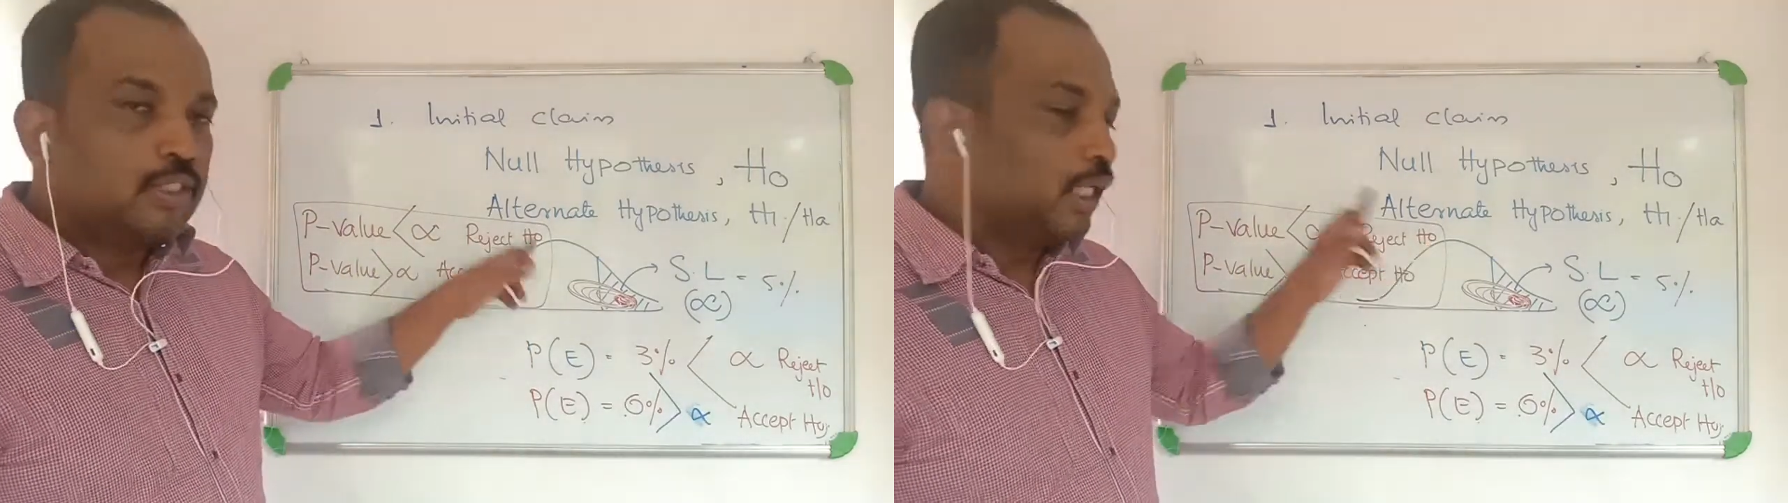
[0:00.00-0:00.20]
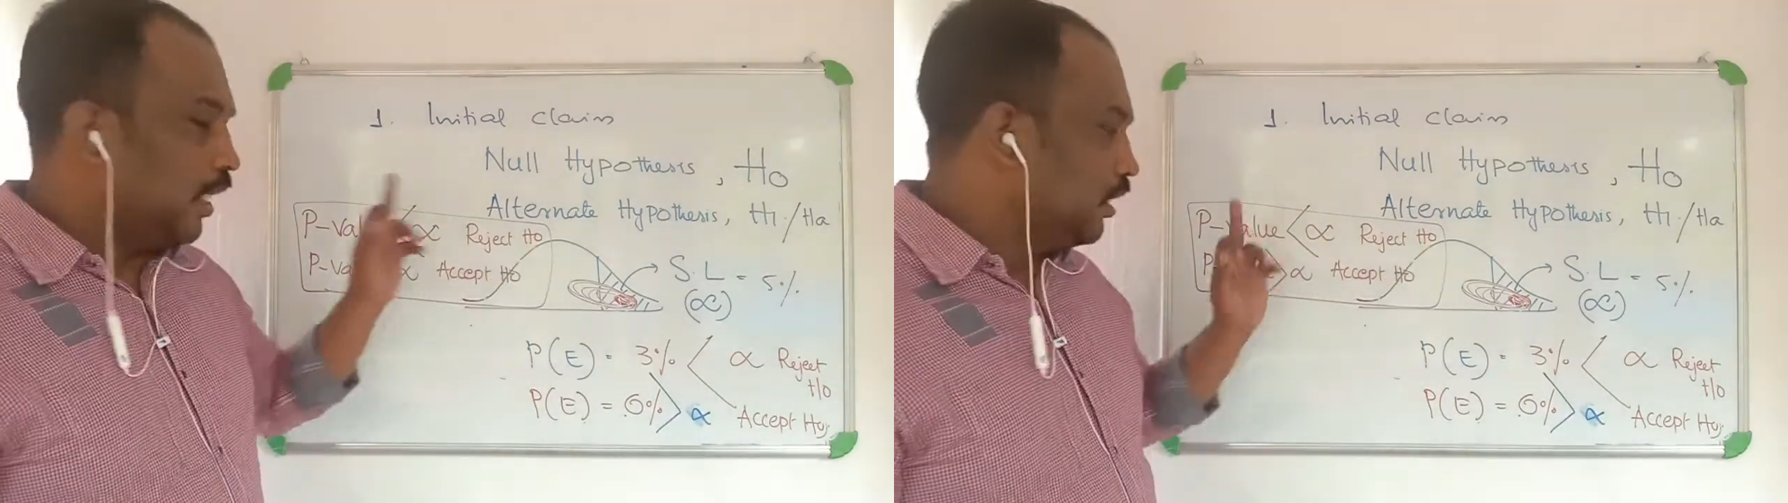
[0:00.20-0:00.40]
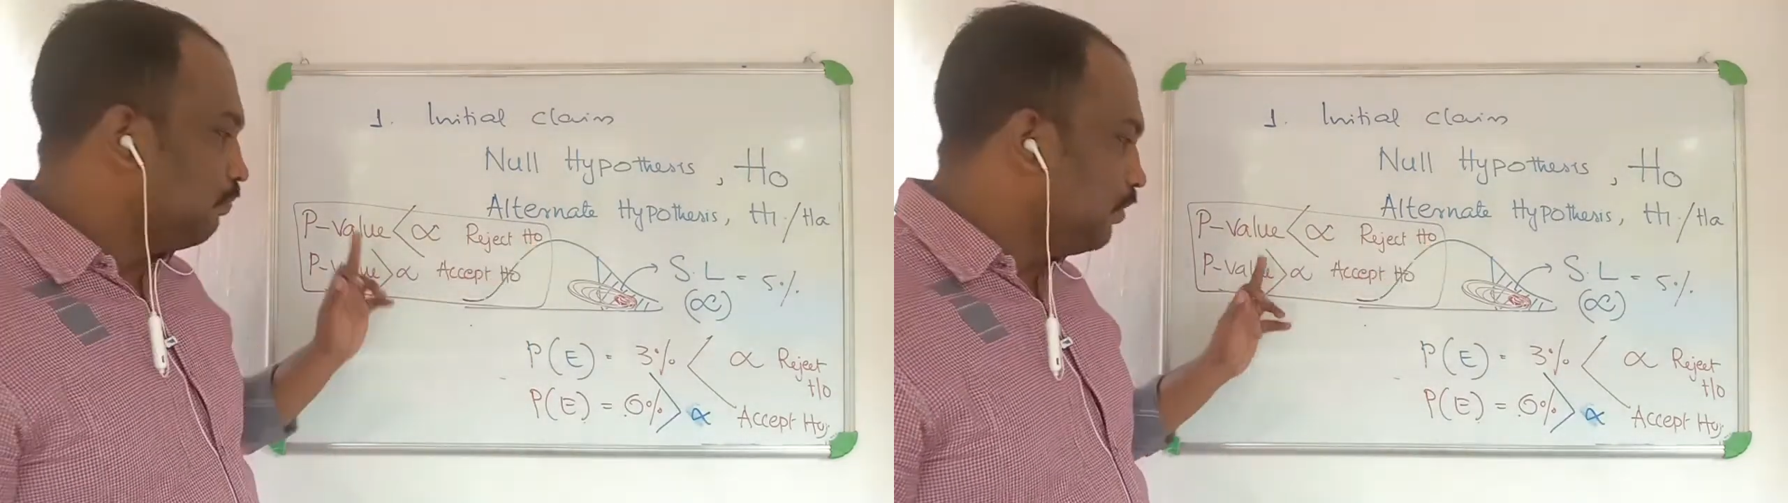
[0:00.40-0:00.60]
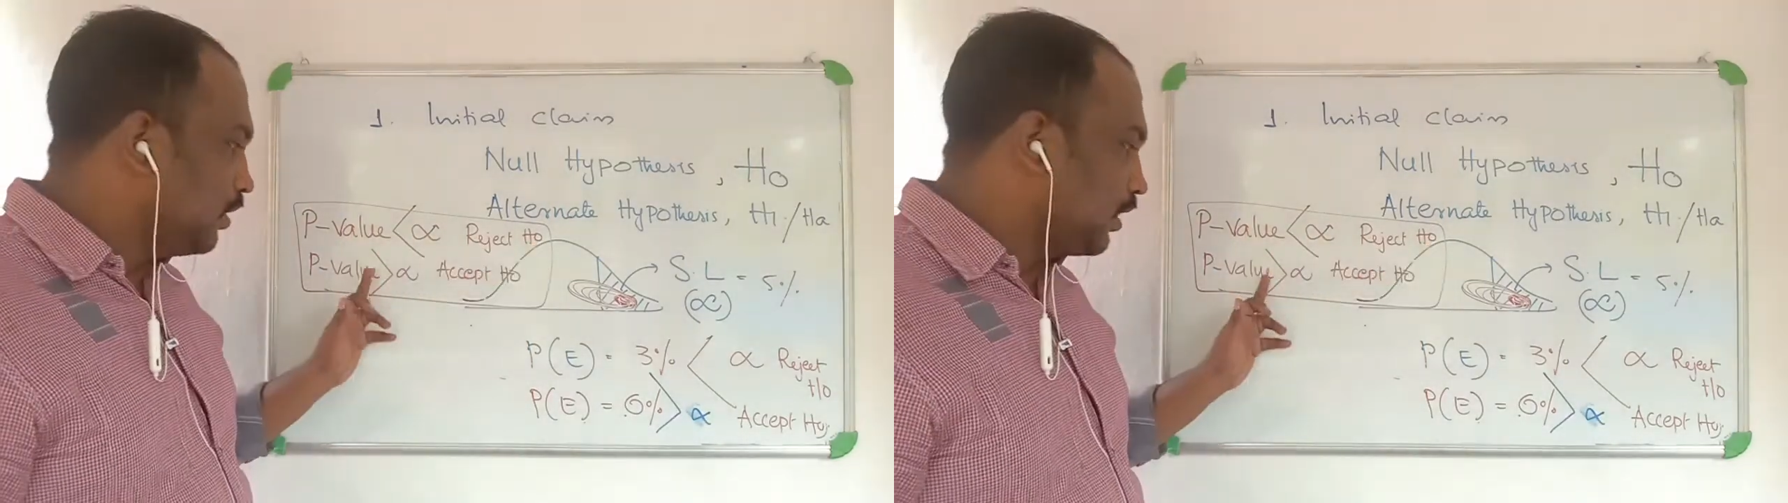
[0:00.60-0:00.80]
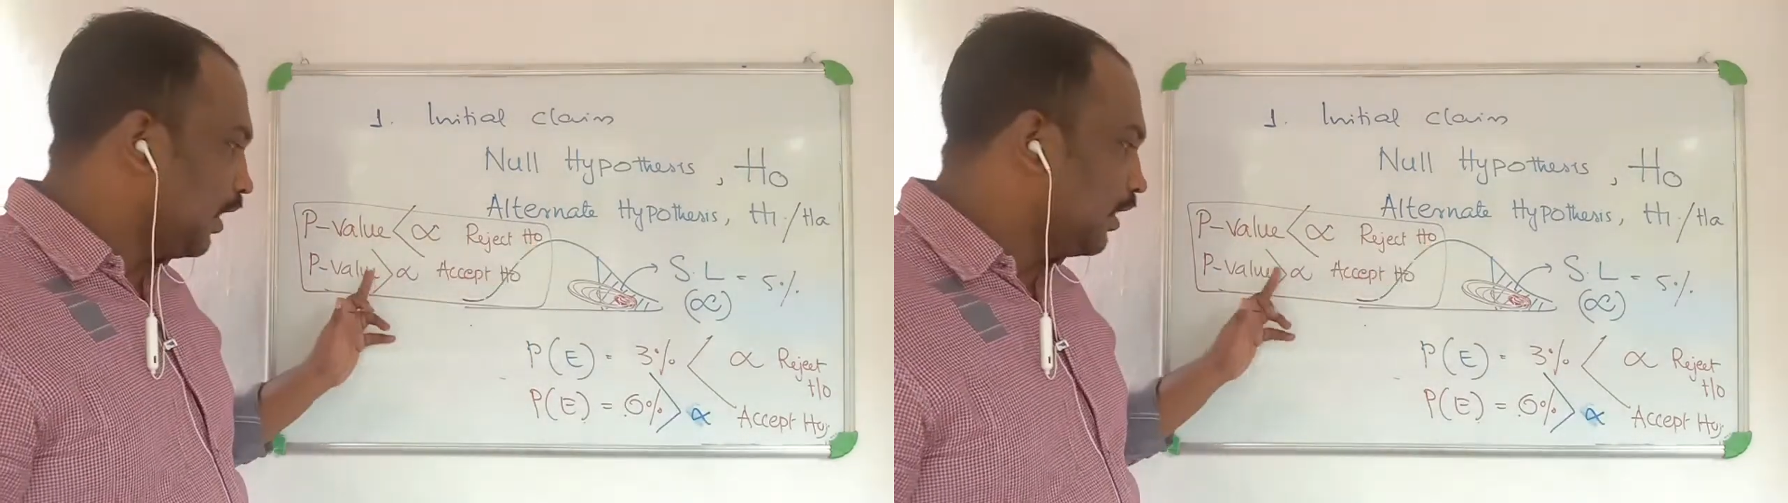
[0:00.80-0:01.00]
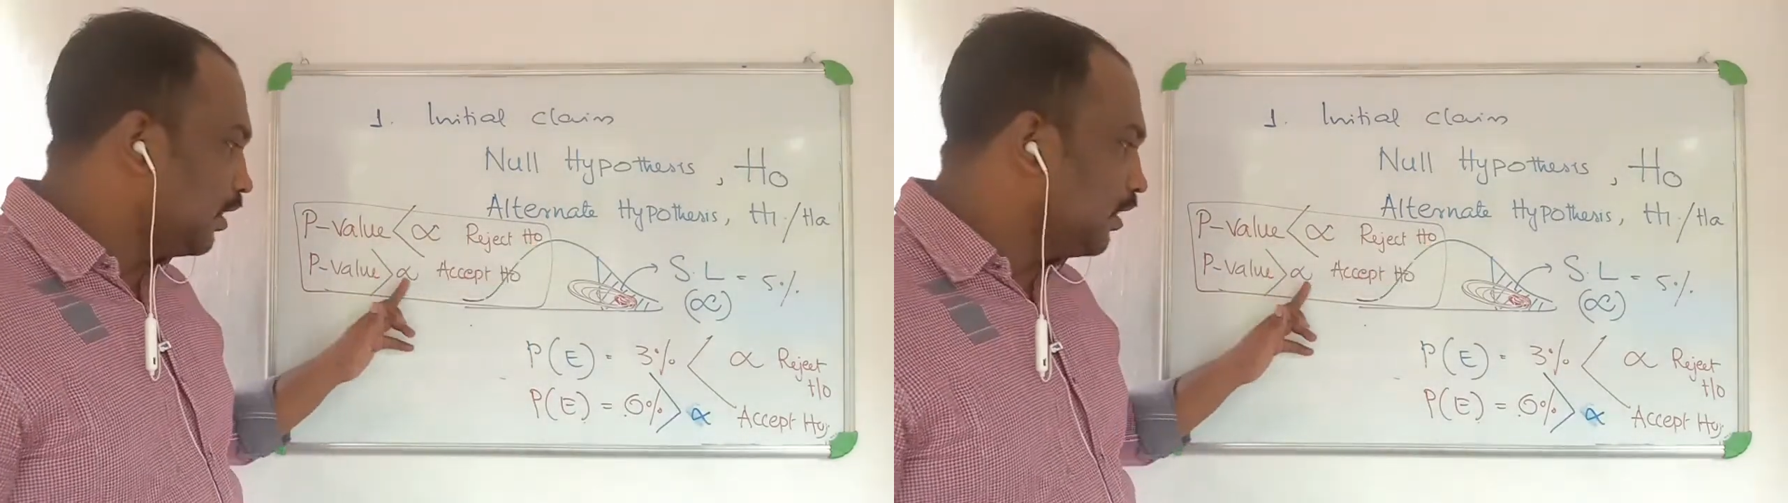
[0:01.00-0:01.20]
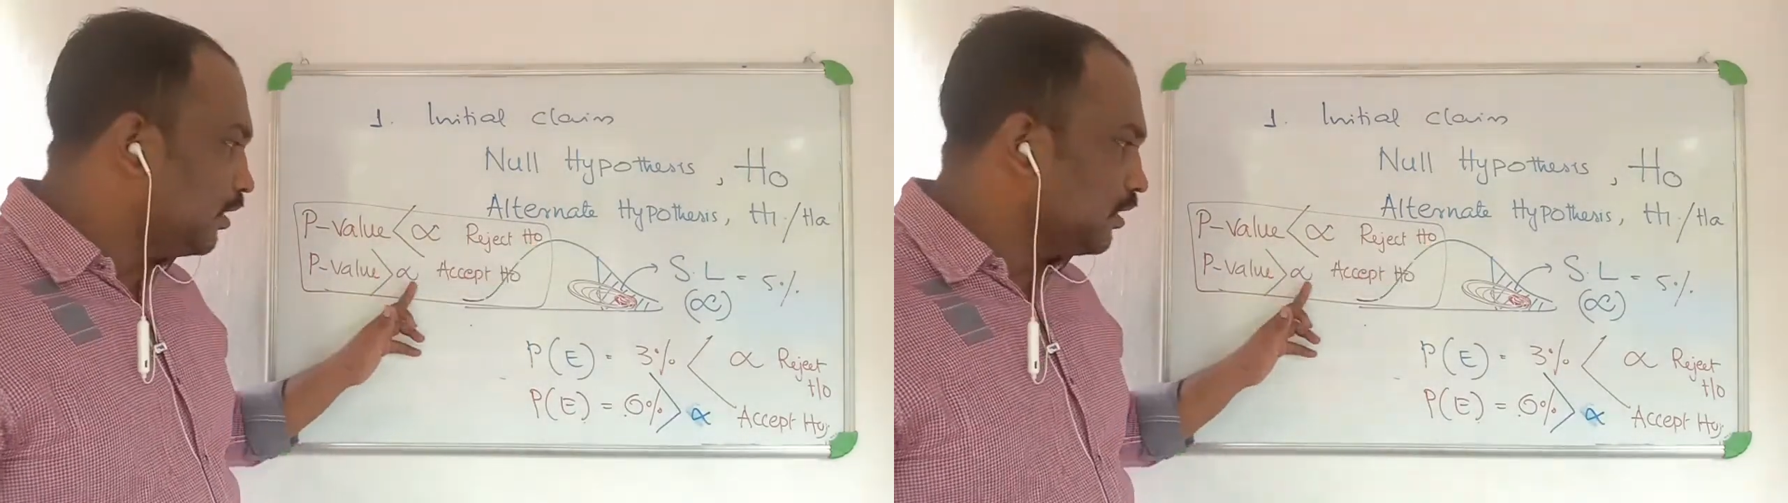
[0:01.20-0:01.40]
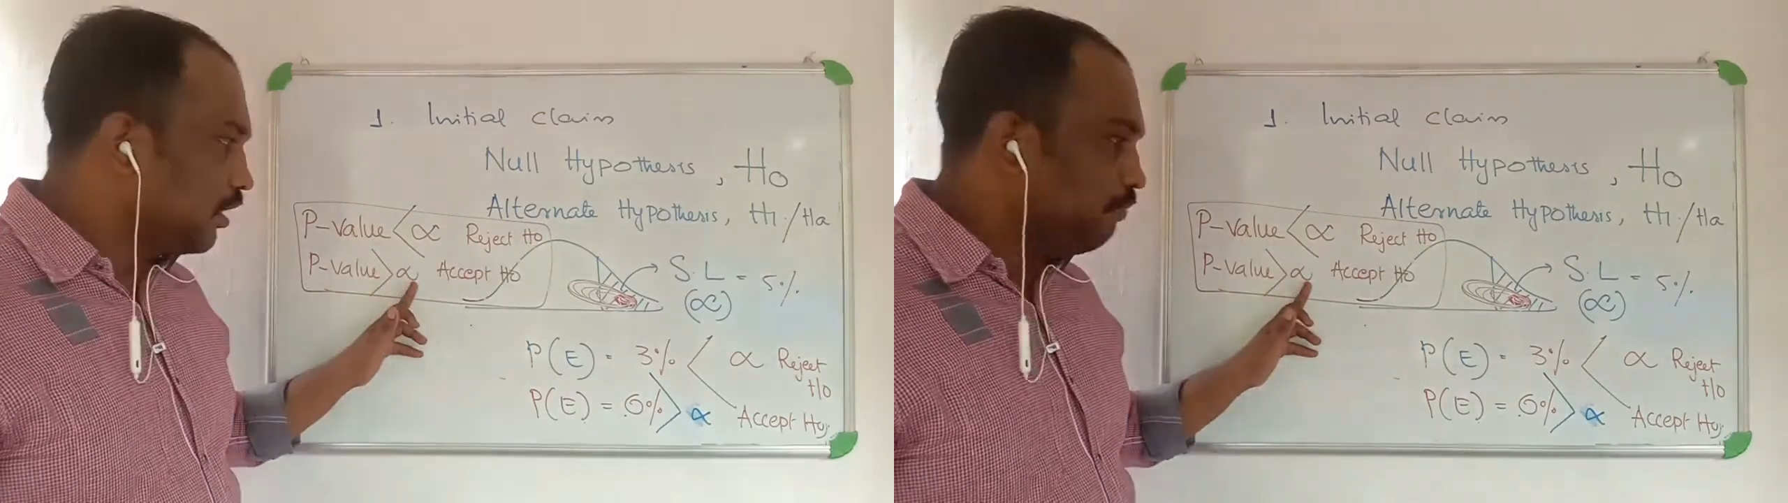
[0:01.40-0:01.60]
and if it is higher than
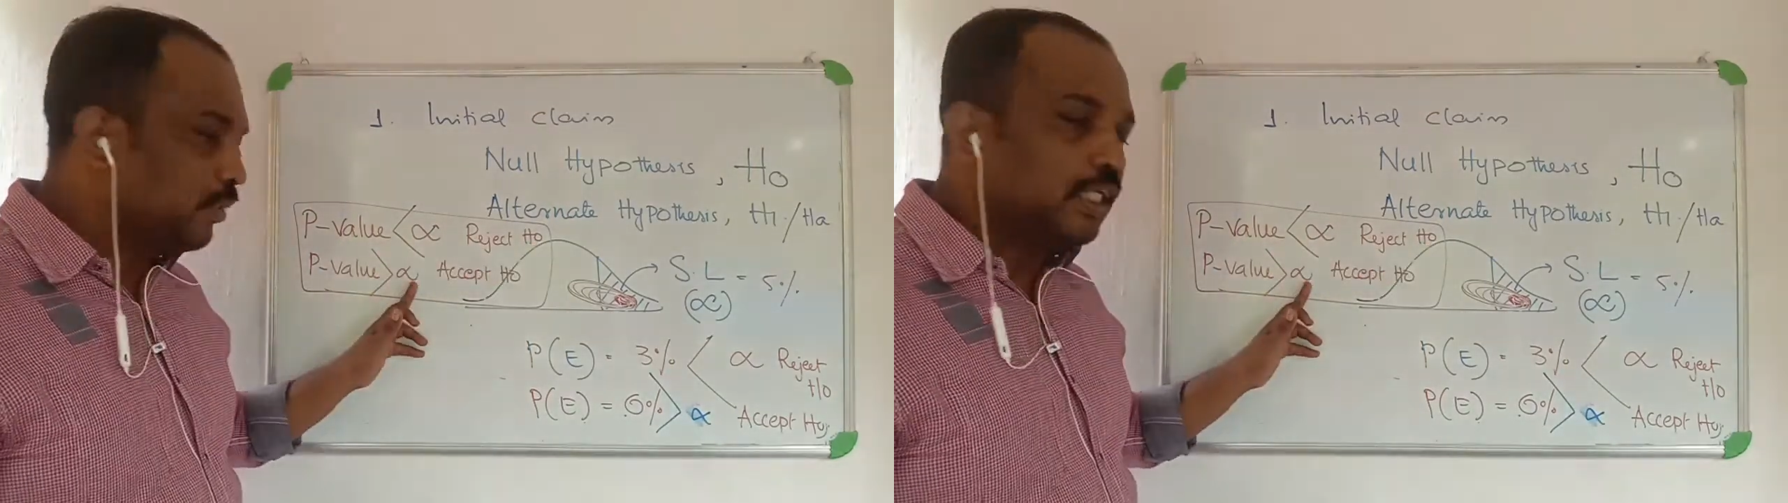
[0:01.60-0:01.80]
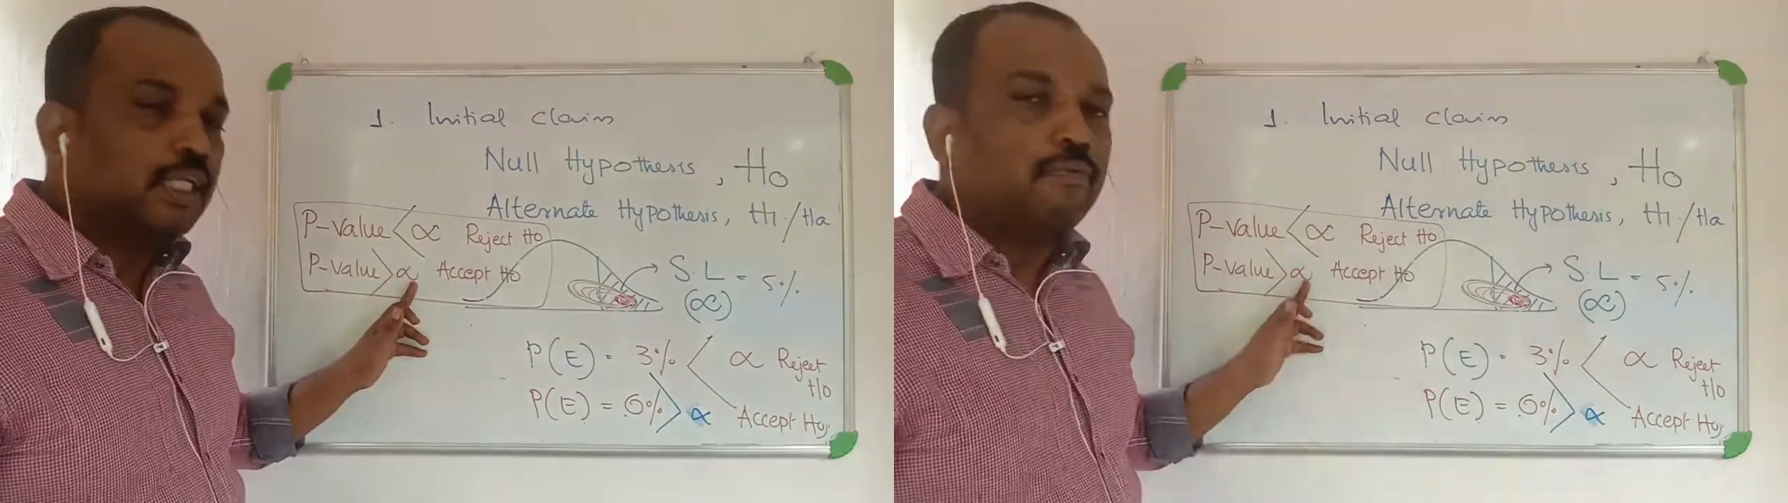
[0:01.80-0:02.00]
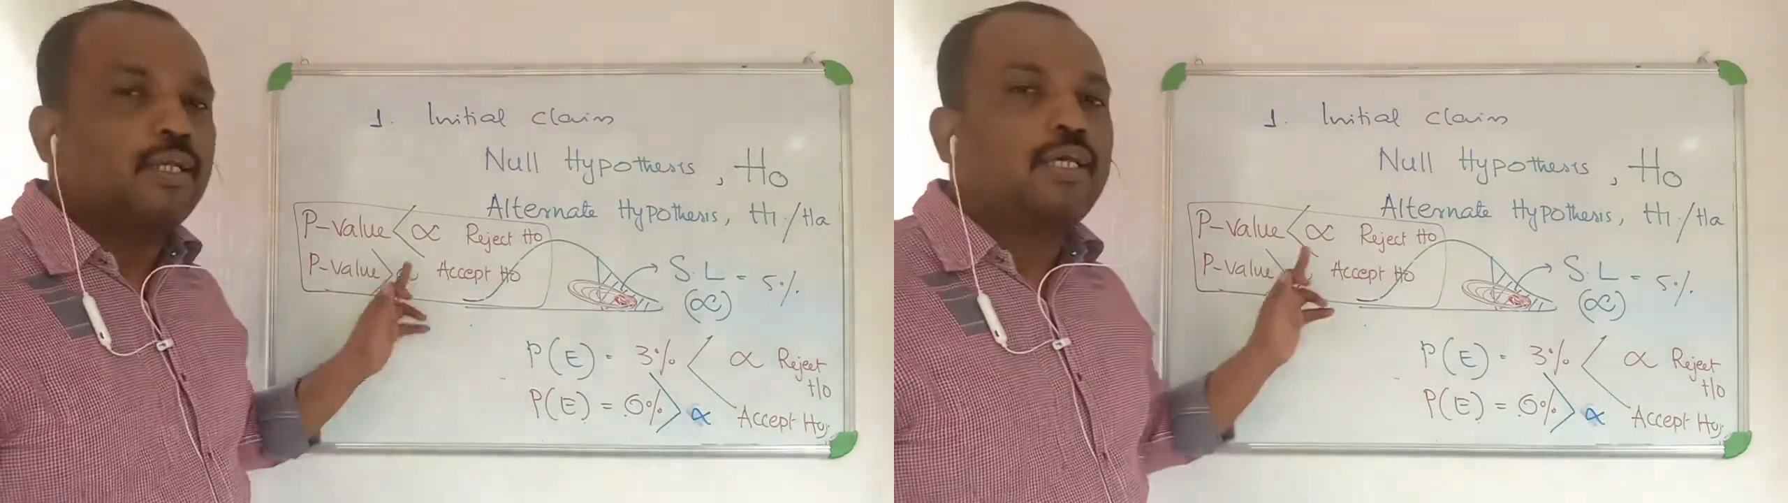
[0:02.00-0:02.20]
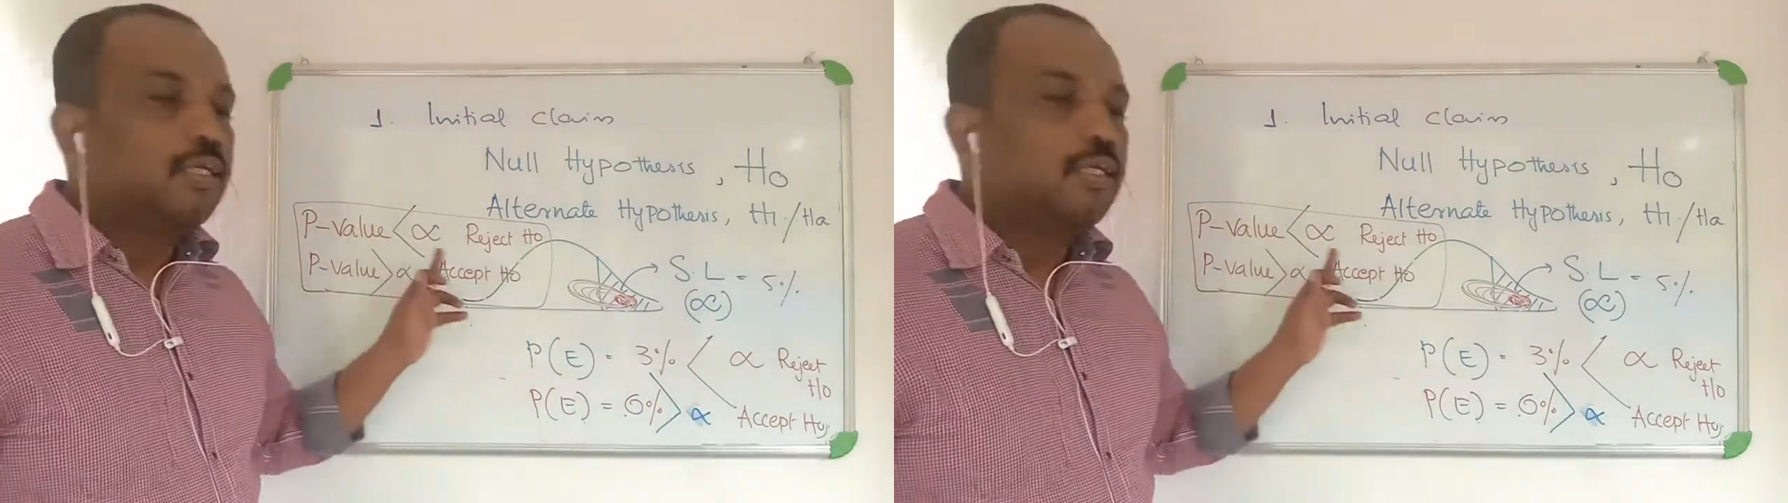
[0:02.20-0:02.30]
significant level,